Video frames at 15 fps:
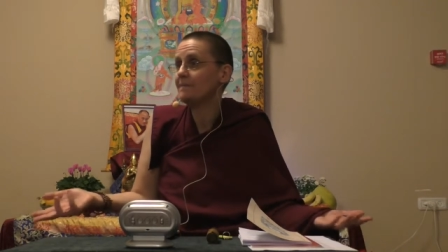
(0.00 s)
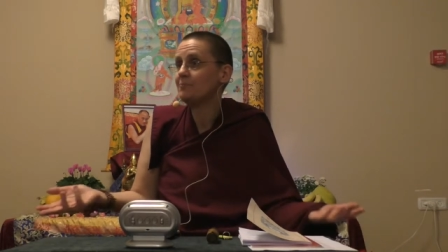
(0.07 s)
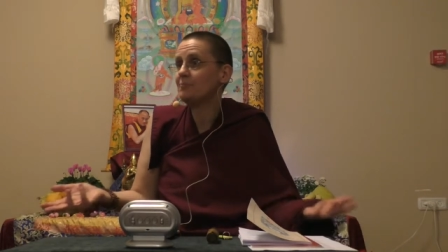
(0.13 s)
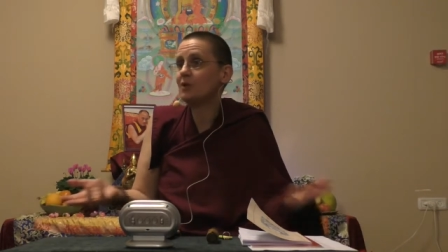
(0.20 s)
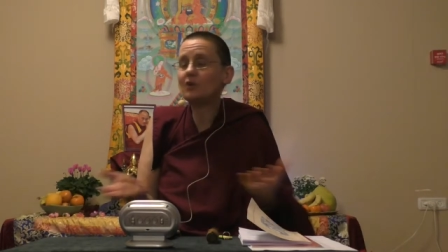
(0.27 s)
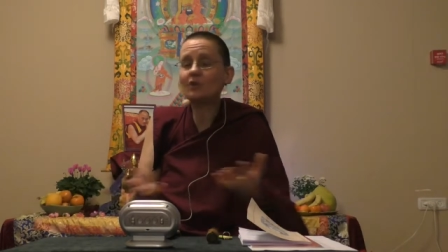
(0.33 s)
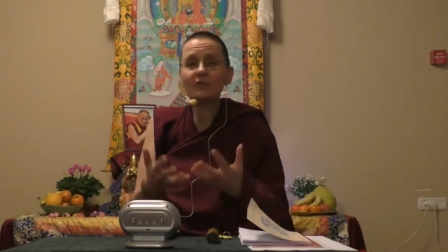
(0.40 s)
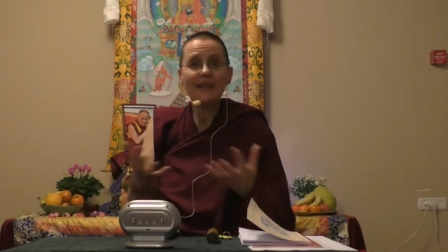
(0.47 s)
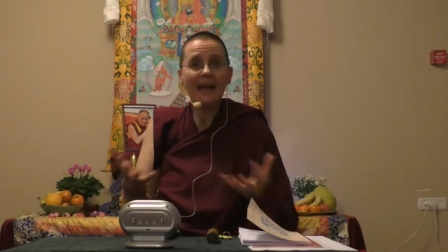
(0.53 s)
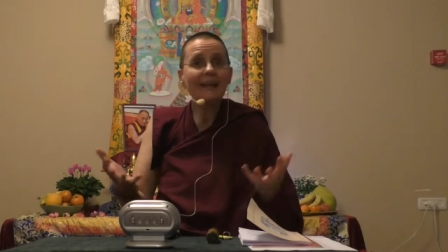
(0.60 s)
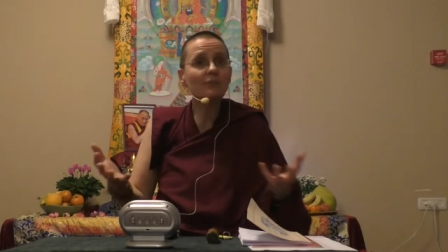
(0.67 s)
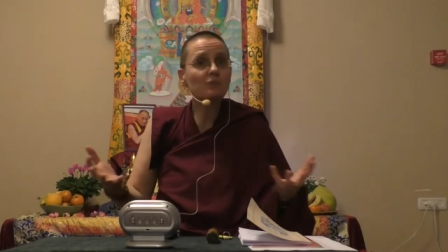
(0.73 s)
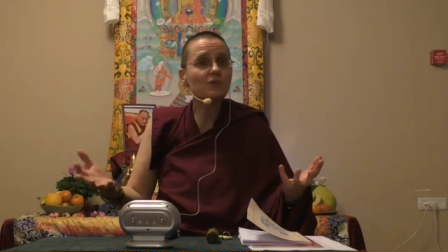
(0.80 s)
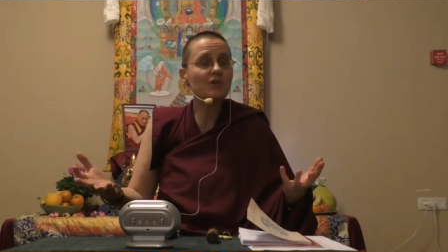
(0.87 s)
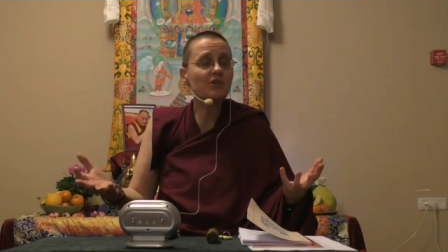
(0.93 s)
Because that
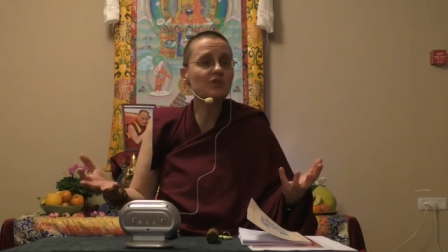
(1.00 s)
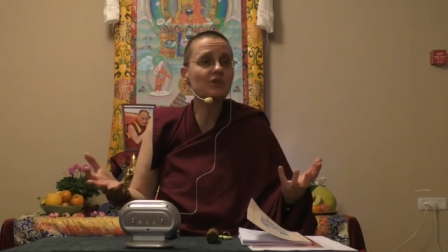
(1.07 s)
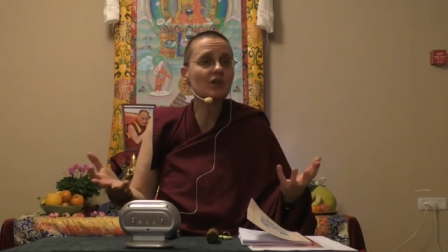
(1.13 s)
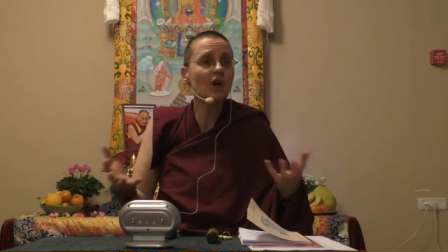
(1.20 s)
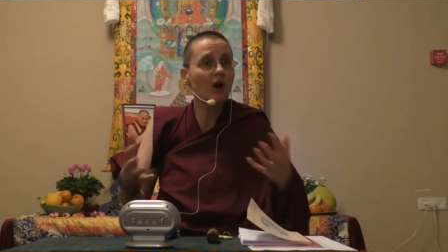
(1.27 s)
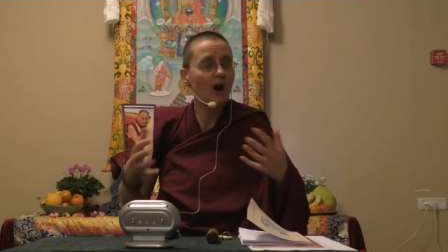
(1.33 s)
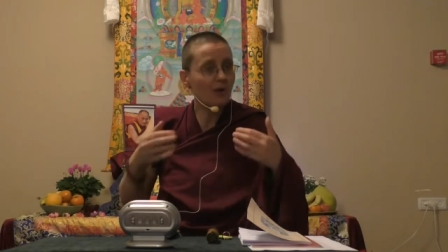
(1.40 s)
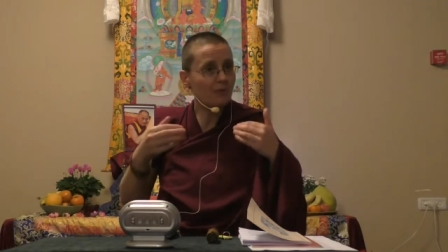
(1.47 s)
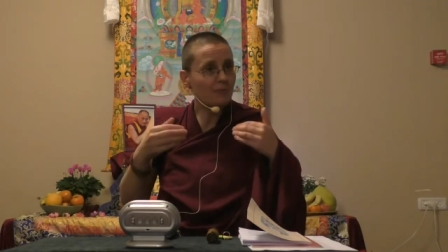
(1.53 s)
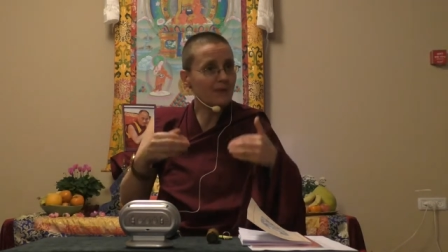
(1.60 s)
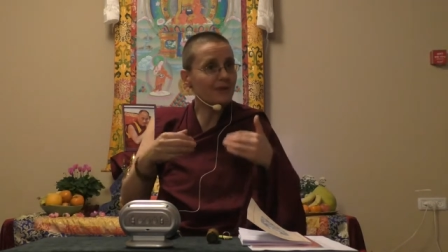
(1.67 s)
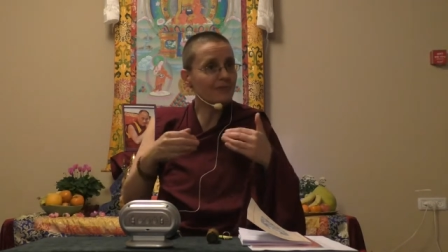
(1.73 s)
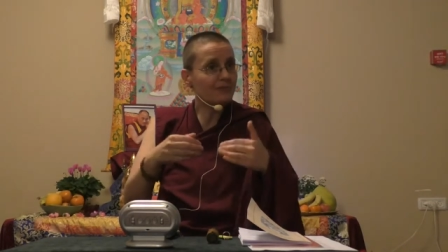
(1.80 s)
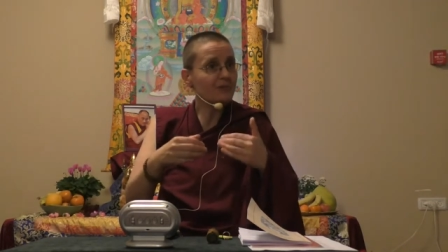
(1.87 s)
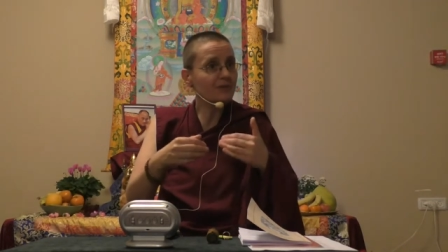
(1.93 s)
wish of
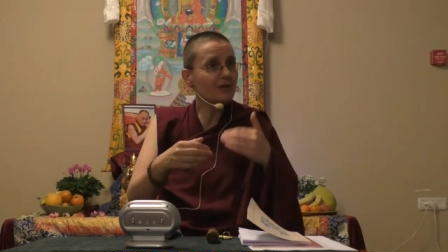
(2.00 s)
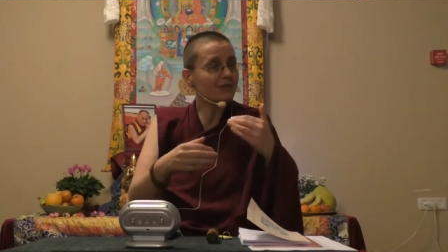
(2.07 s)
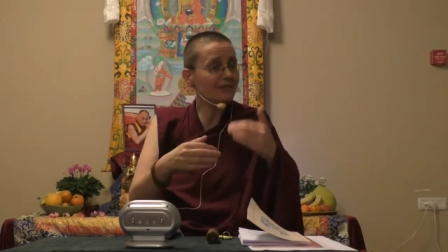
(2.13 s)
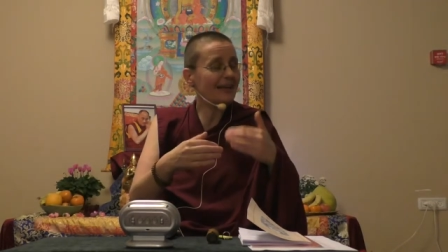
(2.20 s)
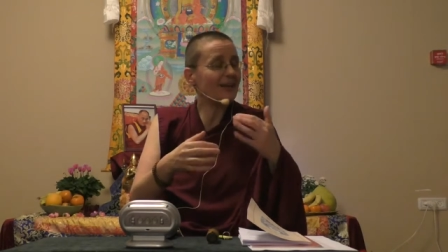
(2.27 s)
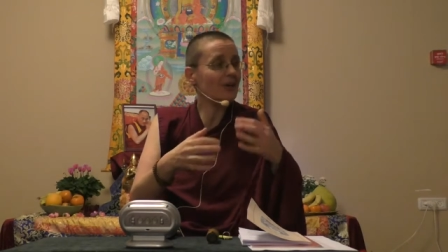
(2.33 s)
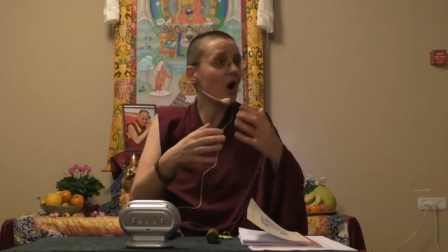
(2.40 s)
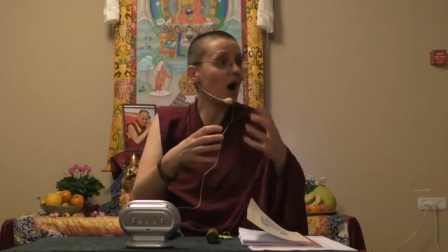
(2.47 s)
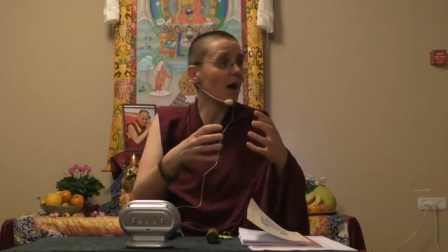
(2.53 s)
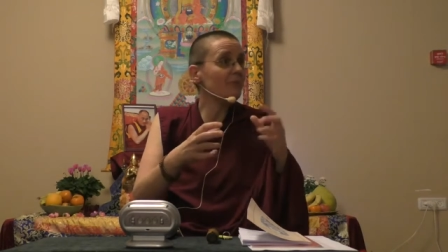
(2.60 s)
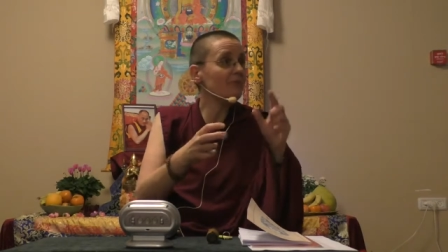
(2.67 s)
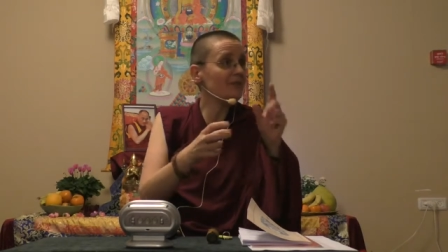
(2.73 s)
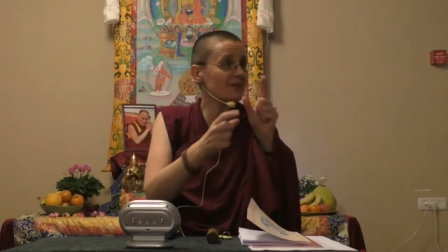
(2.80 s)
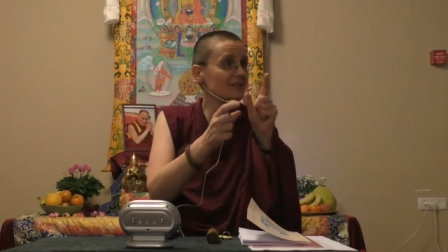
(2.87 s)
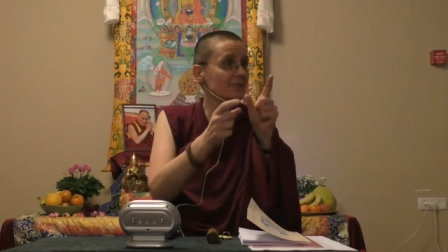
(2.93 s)
being free of that
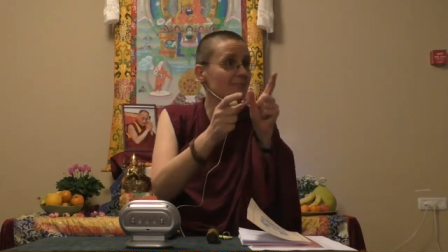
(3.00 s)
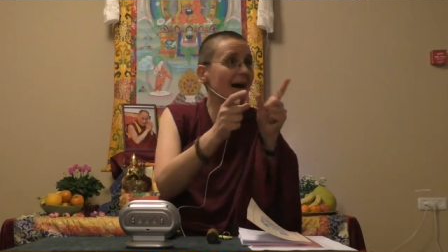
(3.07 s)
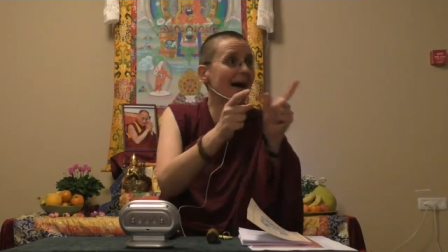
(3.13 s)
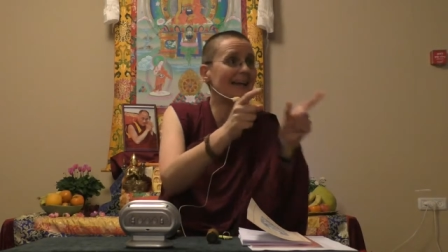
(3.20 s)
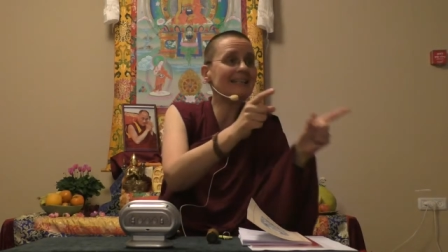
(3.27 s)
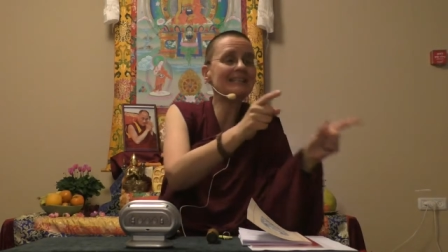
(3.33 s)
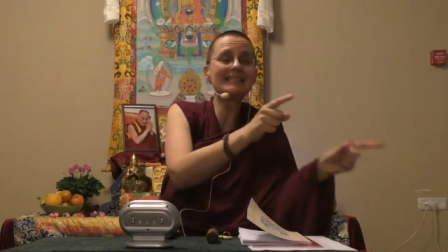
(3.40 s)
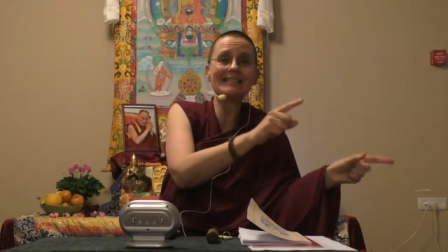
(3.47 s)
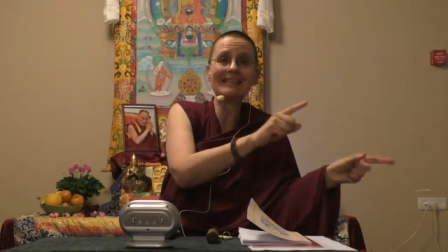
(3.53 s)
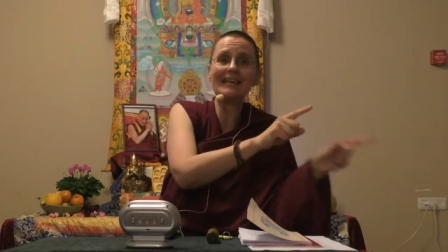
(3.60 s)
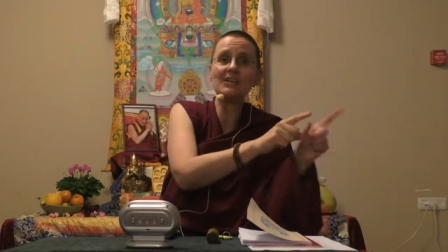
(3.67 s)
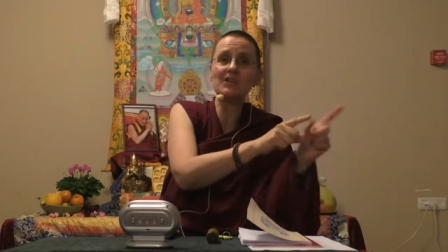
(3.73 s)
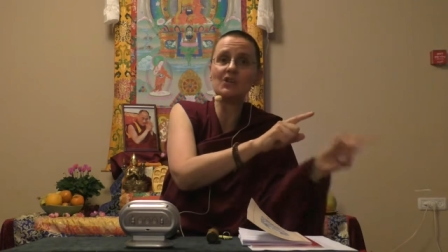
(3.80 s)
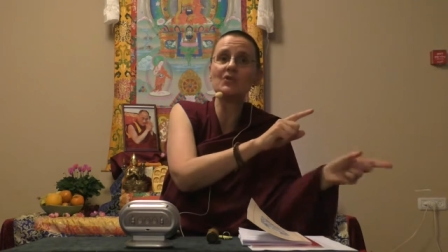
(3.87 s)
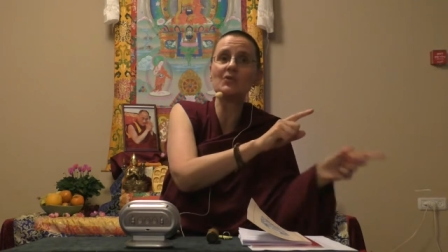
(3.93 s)
obvious minus
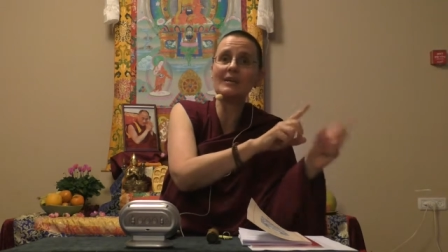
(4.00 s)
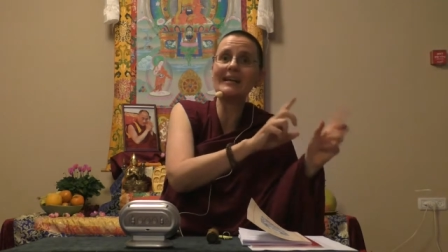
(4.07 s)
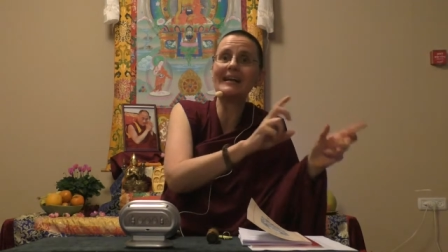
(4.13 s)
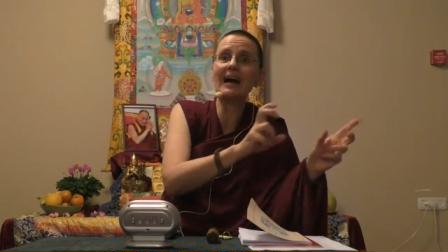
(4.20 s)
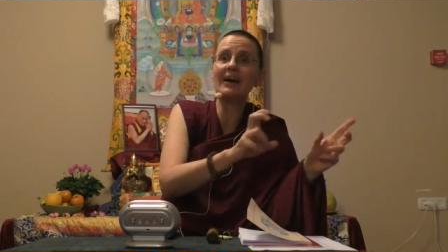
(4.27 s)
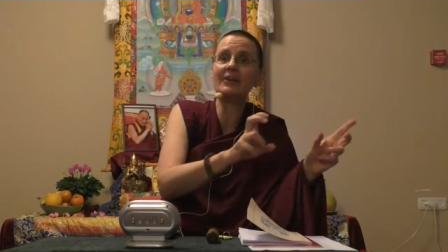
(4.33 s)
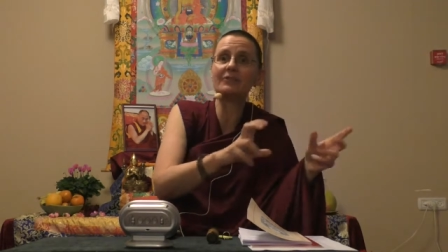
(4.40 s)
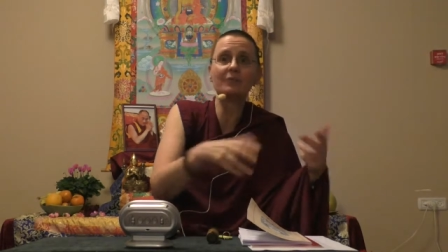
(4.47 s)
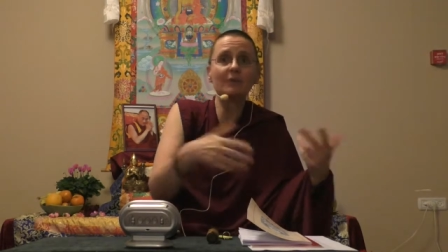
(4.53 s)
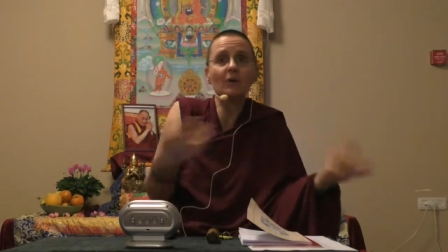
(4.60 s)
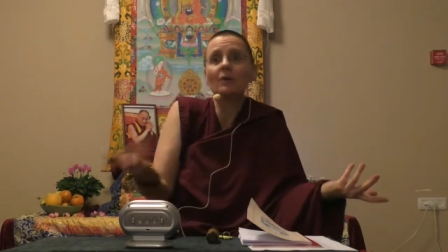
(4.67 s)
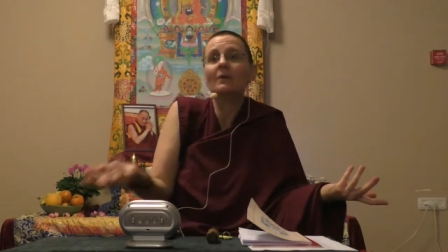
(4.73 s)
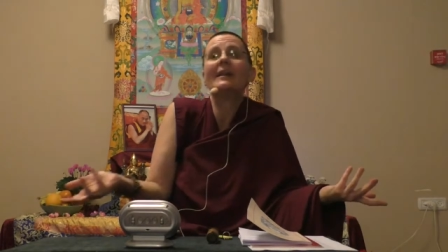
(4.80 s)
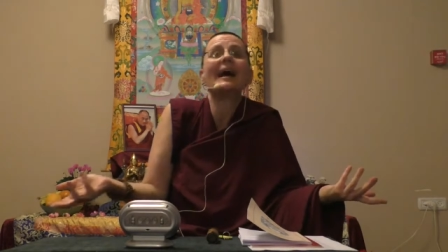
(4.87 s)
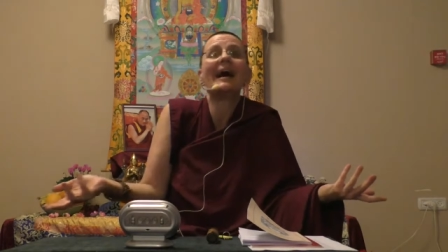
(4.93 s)
10 degree kind, we
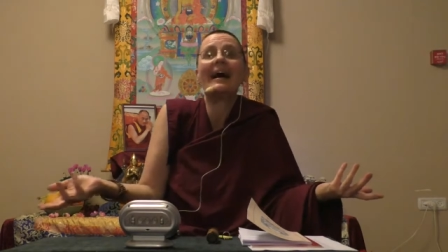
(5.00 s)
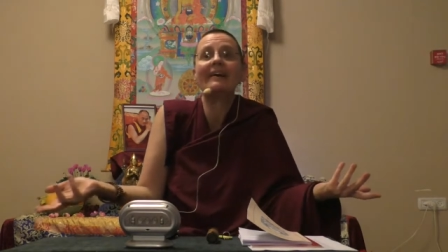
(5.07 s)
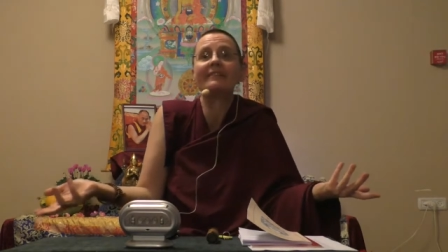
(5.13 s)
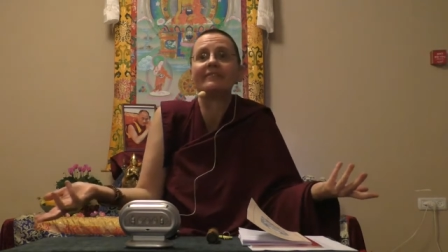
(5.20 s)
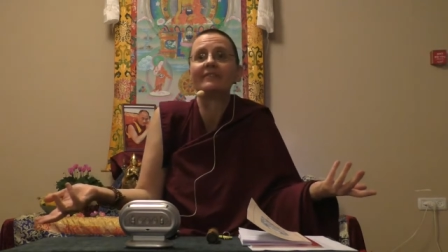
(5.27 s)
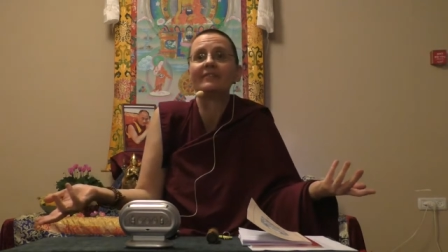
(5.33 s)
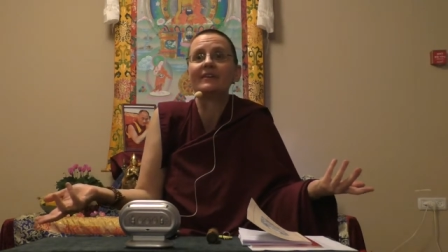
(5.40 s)
all have.